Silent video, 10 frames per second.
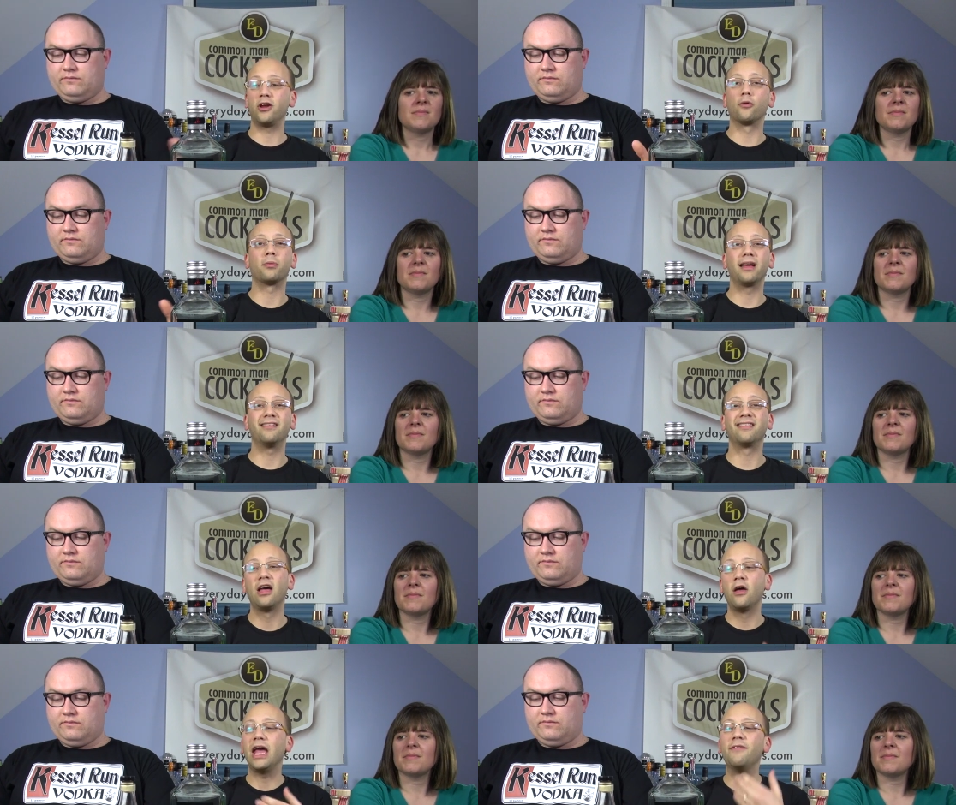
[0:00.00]
Speaker 1: at your place.
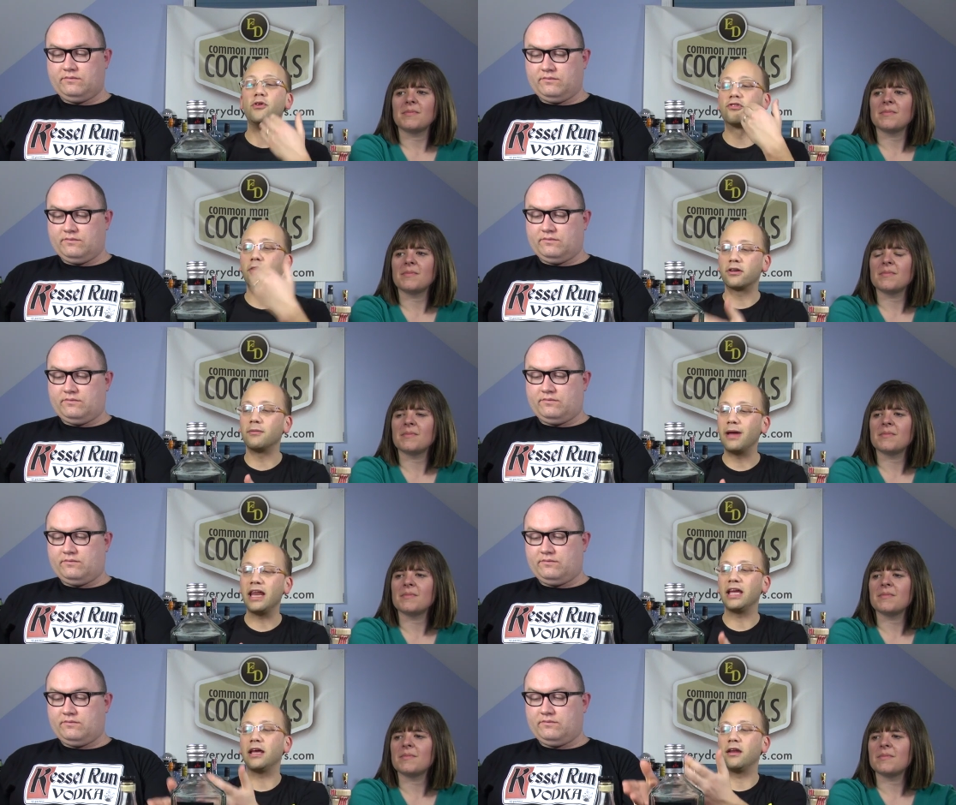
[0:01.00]
If you start
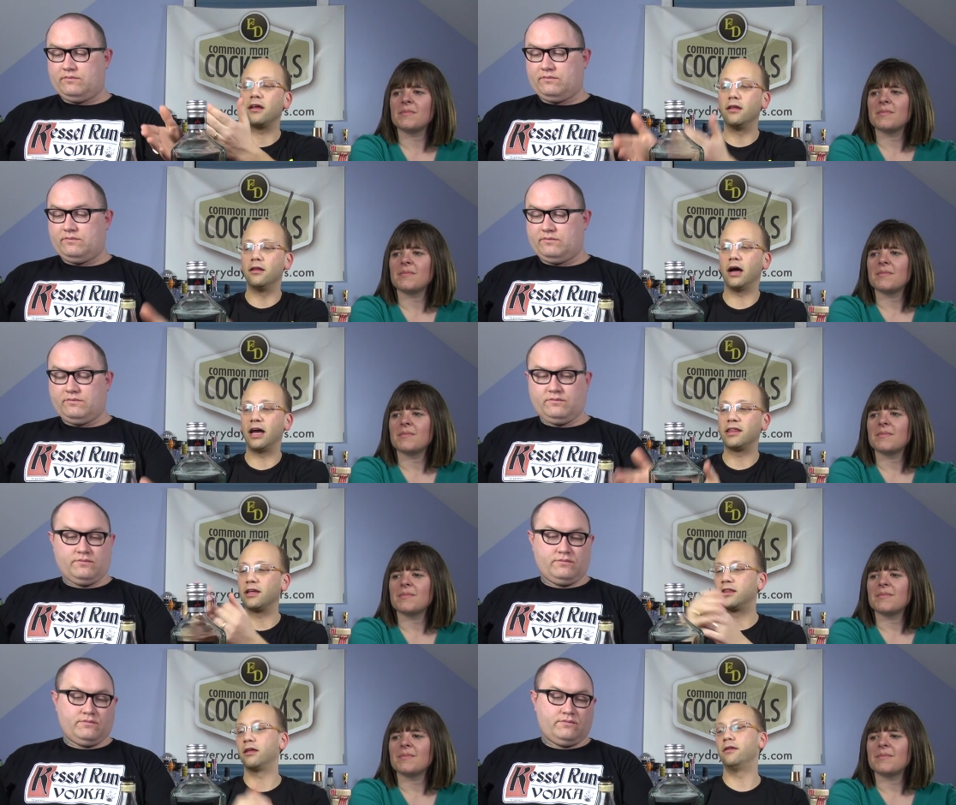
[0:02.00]
demanding it, I
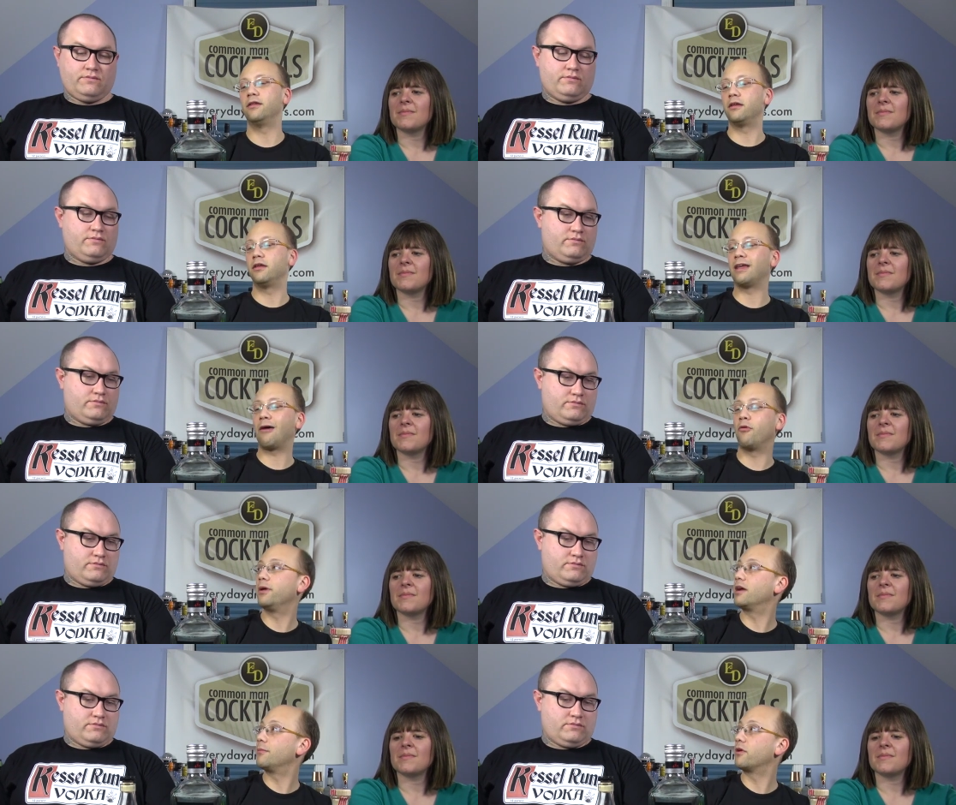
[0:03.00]
think then that will
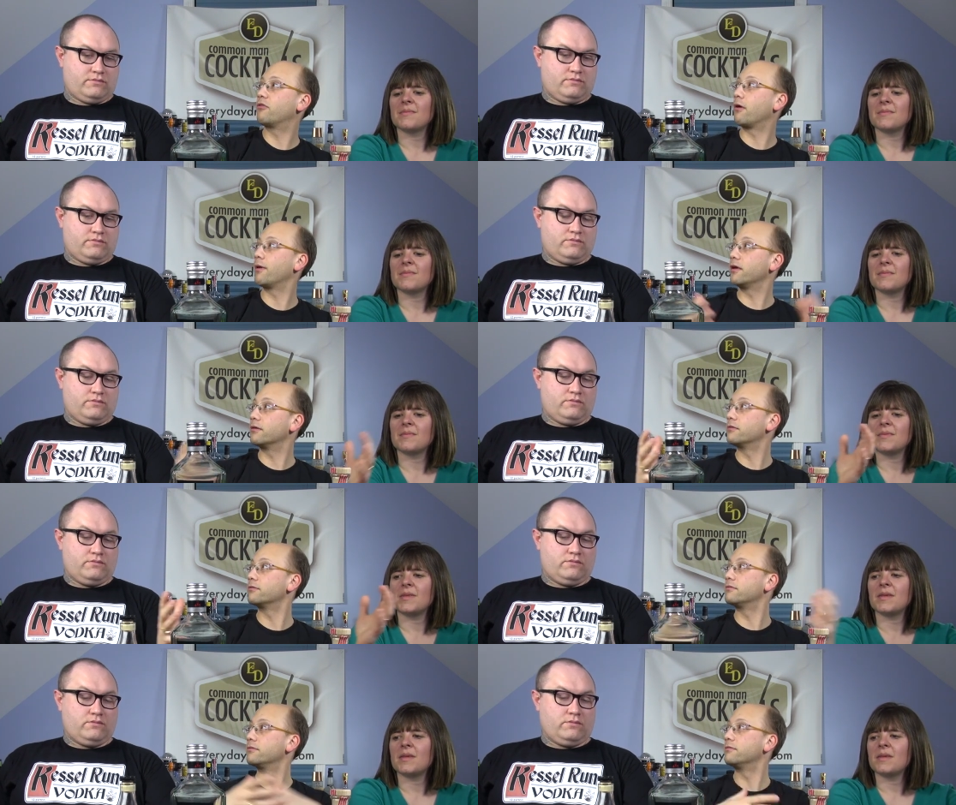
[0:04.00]
become a growing.
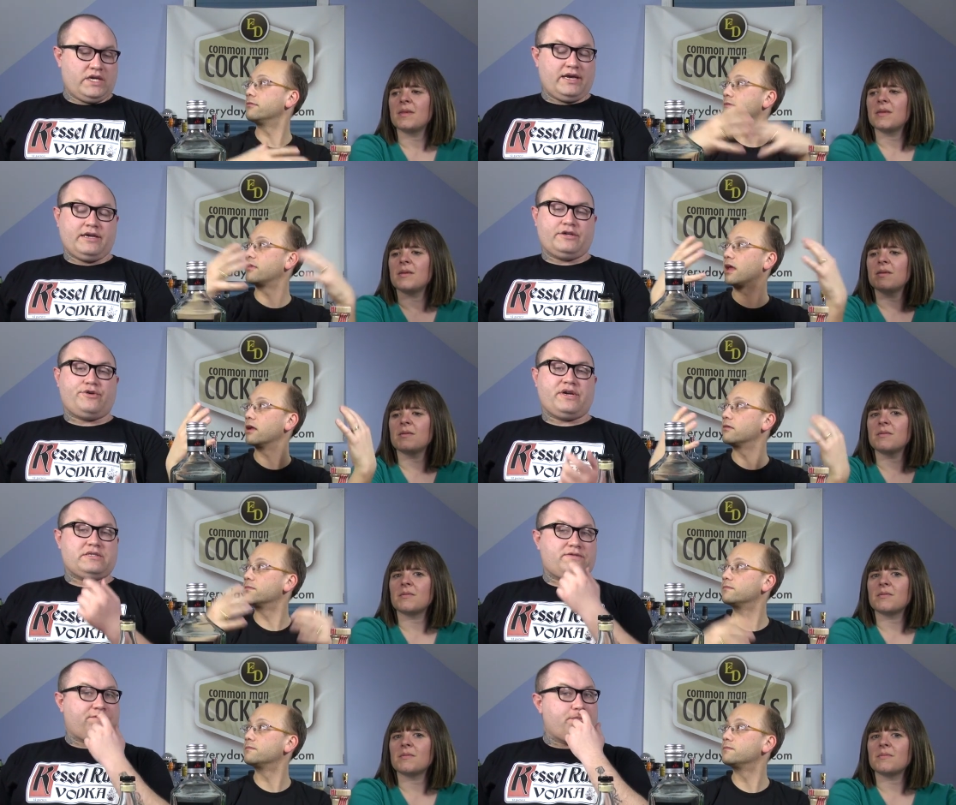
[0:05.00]
Yeah, and thing.
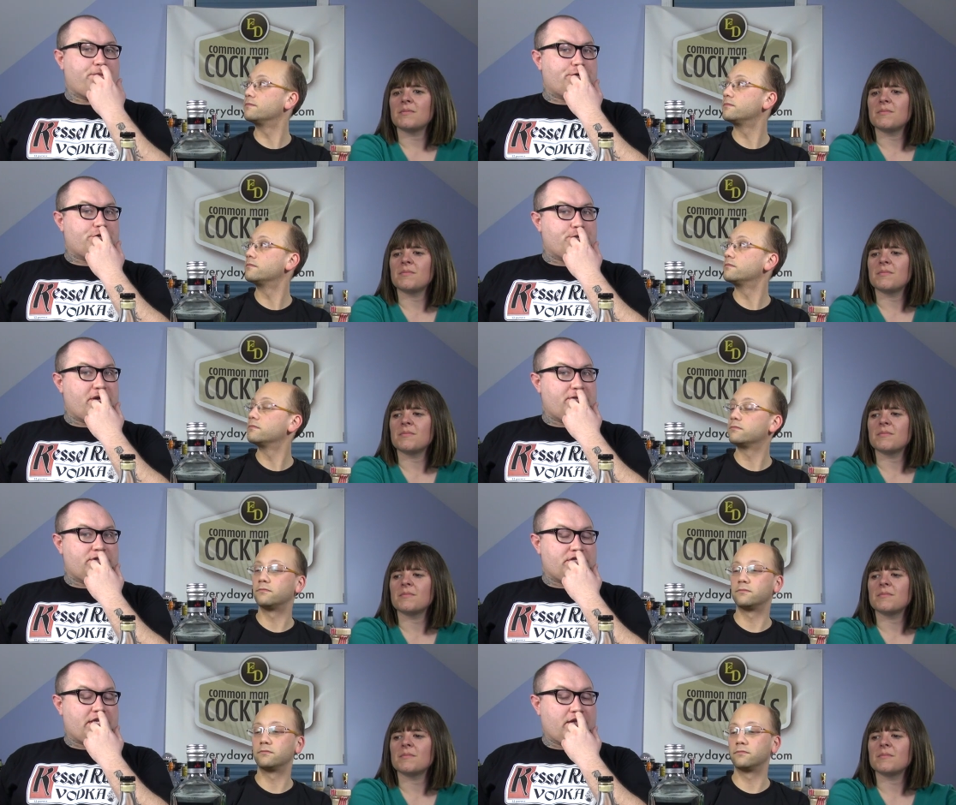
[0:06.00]
Chris
Speaker 2: from Berkshire Mountain
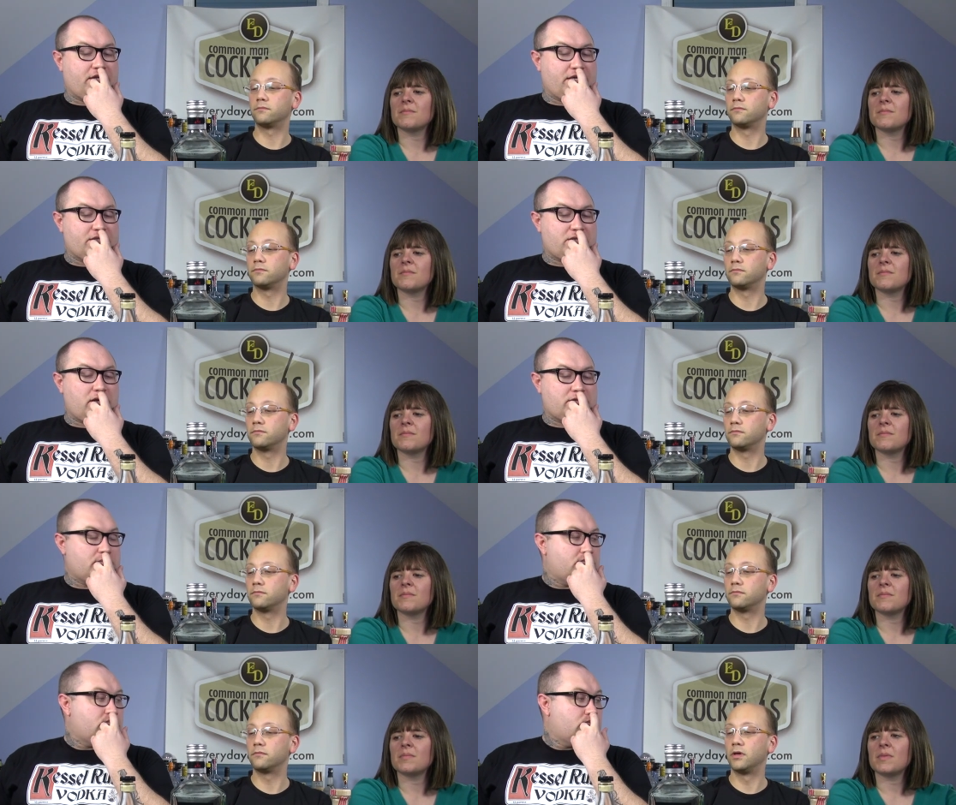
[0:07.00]
Distilling
Speaker 1: is
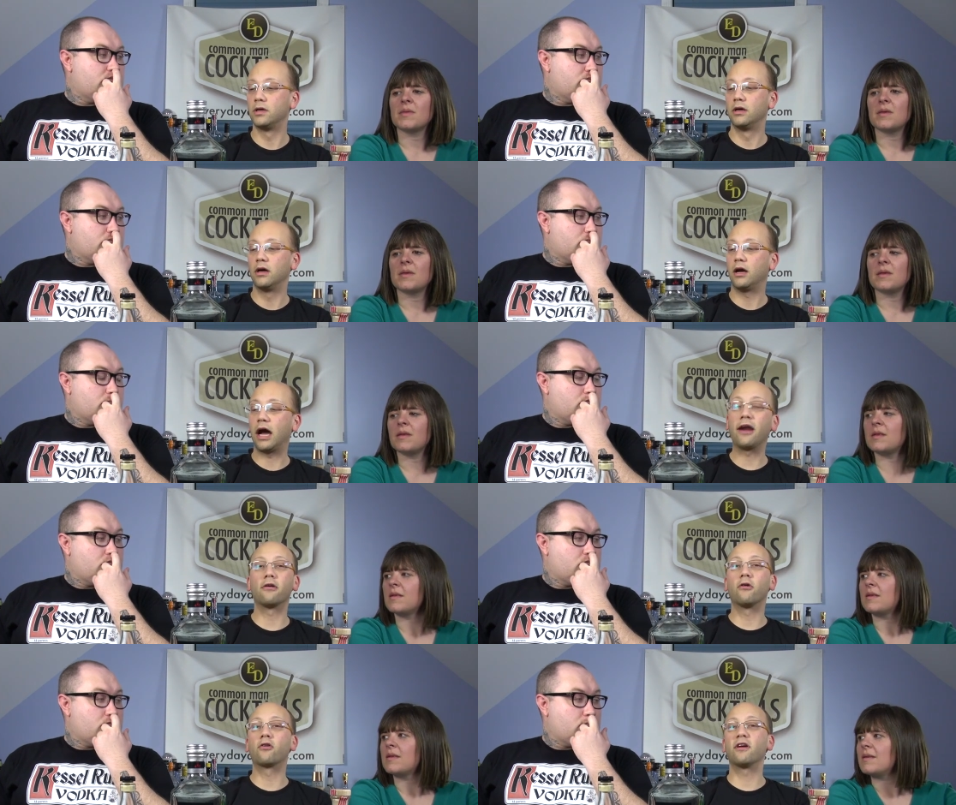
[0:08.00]
awesome. I
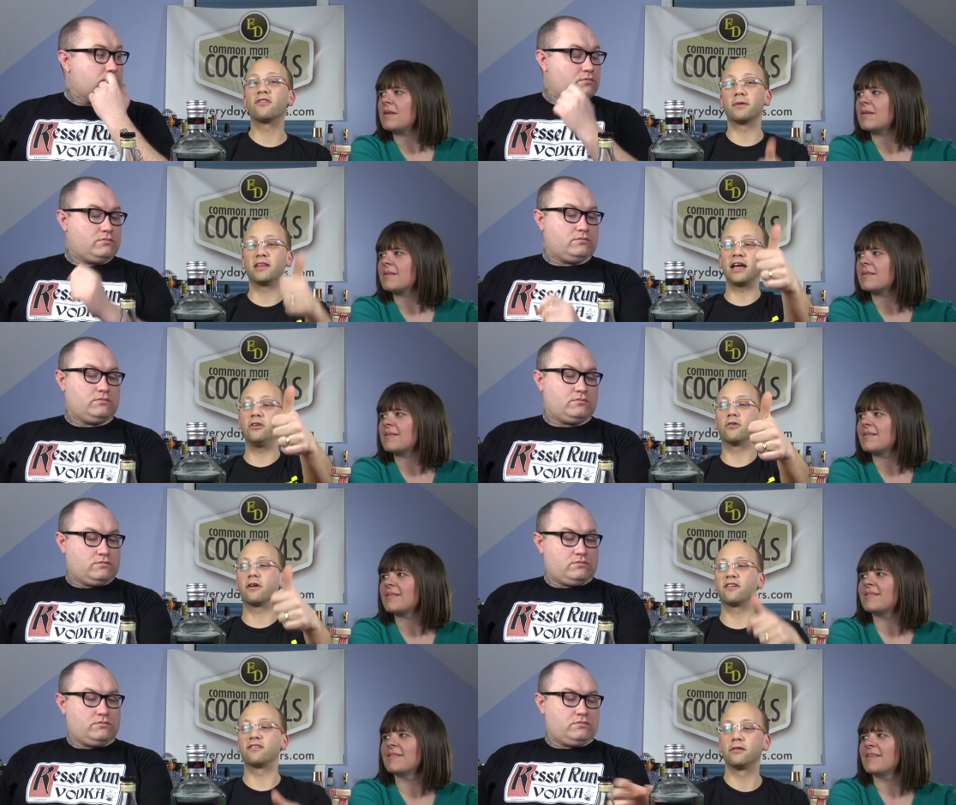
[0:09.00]
don't know Chris, but thank you,
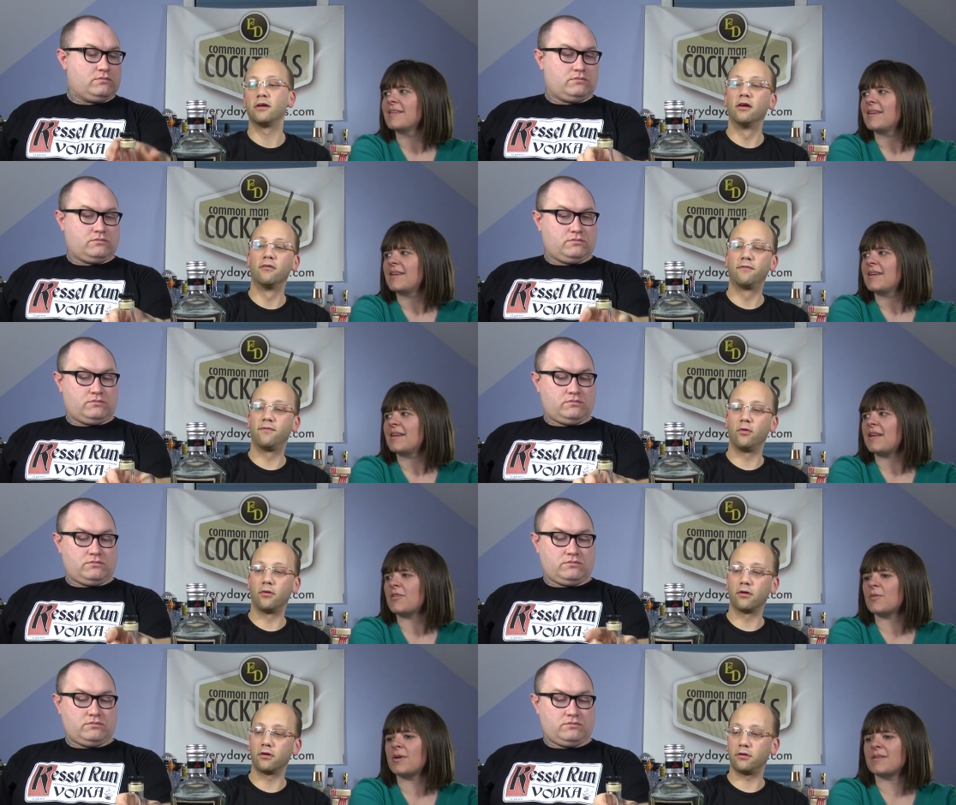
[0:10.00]
Chris,
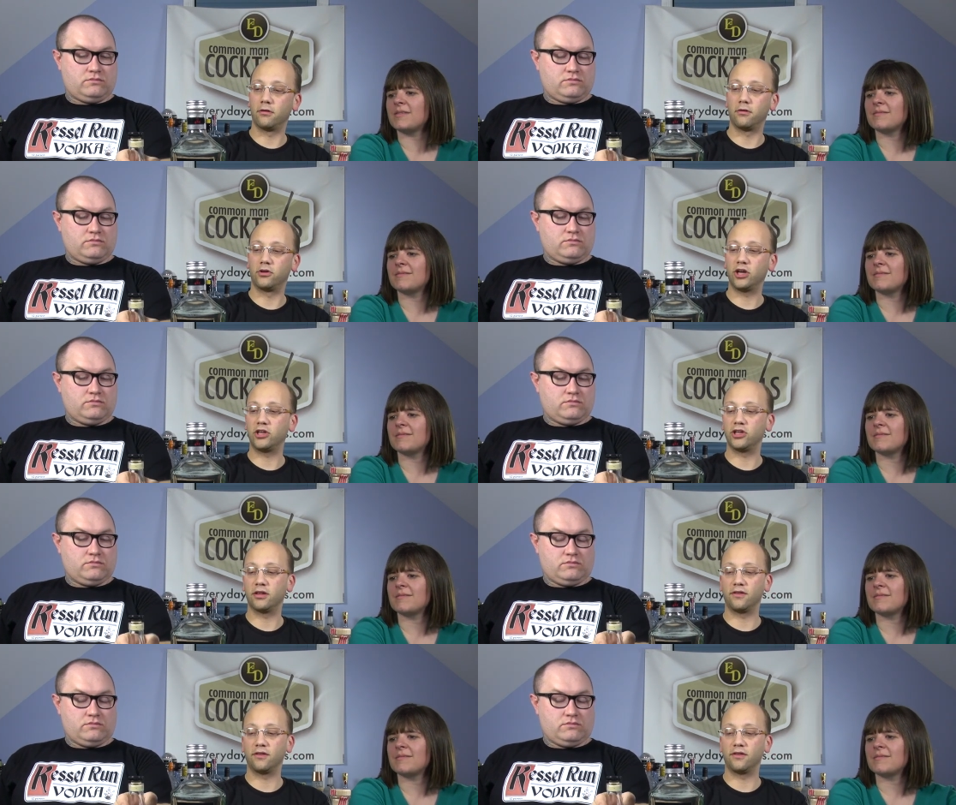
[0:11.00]
for changing